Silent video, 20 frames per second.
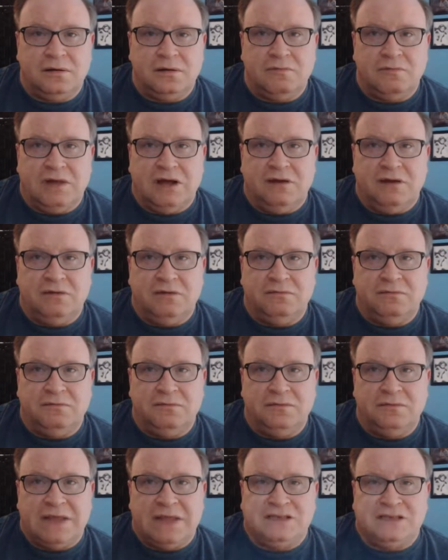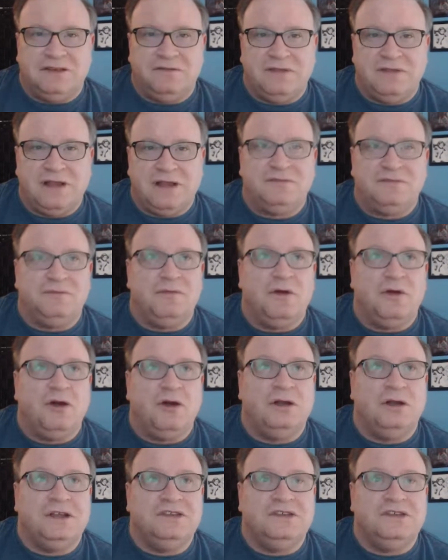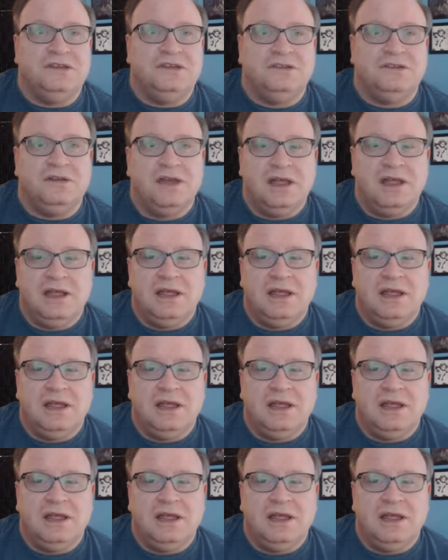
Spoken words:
Well, that's from early season,